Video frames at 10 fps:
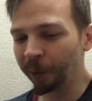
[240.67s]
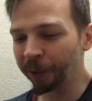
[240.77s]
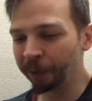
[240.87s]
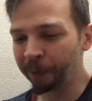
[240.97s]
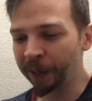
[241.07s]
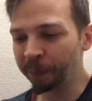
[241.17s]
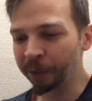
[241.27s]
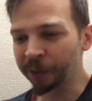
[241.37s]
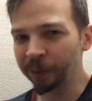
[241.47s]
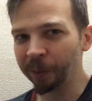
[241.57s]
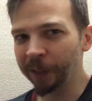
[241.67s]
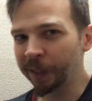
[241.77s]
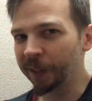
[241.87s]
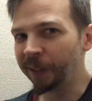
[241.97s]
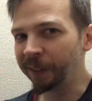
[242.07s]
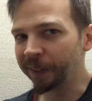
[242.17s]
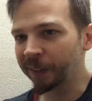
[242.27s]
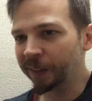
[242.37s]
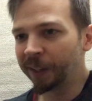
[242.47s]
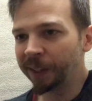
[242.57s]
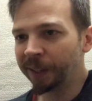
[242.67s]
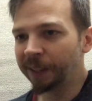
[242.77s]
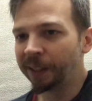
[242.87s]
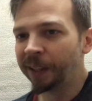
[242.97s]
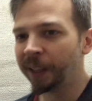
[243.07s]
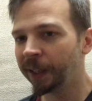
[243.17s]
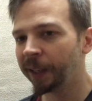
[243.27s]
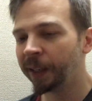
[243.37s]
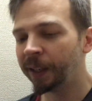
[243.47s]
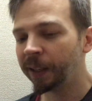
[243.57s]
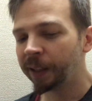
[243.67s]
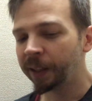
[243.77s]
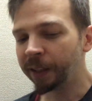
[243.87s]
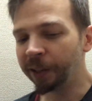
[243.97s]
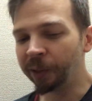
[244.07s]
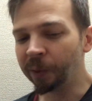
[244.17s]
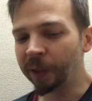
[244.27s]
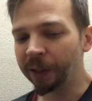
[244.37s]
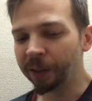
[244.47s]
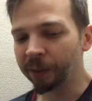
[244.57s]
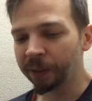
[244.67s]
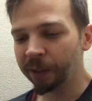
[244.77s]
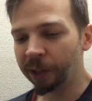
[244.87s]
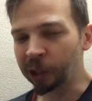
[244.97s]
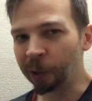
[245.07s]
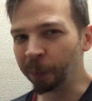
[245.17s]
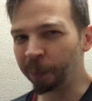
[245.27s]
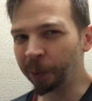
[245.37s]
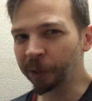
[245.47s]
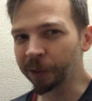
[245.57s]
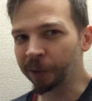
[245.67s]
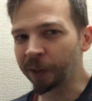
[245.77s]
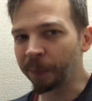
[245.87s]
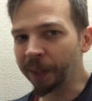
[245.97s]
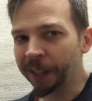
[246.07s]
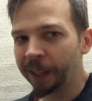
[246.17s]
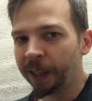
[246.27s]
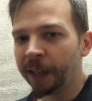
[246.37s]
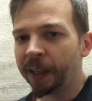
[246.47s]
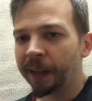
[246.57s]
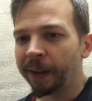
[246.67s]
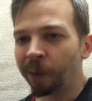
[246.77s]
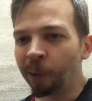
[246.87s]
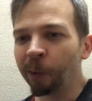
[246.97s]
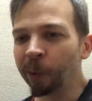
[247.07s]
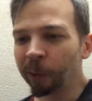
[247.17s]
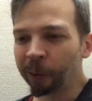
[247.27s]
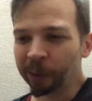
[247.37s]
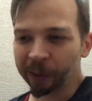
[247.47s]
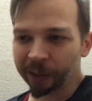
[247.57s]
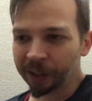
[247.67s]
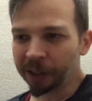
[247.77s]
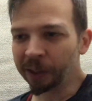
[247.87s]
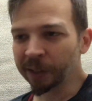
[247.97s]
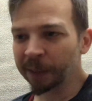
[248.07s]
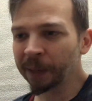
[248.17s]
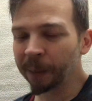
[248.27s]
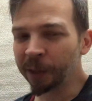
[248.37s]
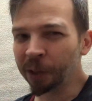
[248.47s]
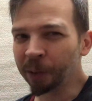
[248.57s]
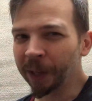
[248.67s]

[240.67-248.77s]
or you'll find a bookstore that sells you know occult books or something. Or sometimes